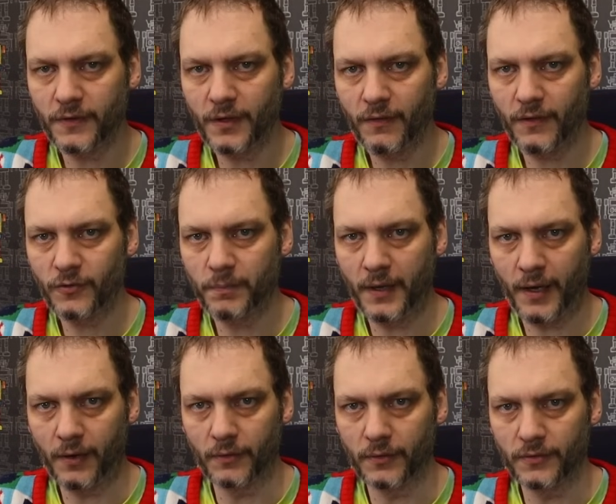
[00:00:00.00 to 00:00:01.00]
figure this bit
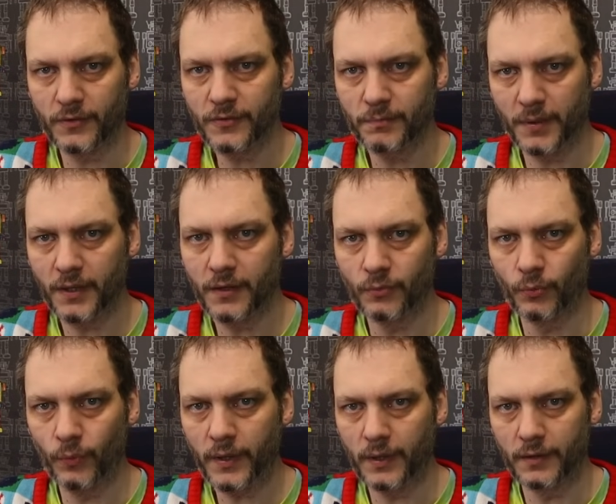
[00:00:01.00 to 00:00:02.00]
out, because this bit is
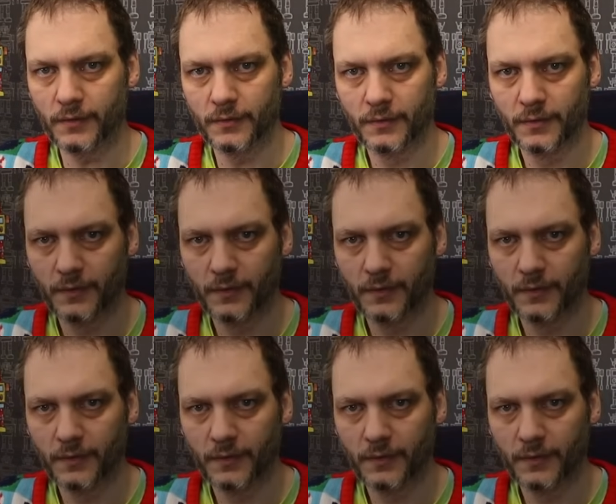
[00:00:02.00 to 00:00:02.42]
weird.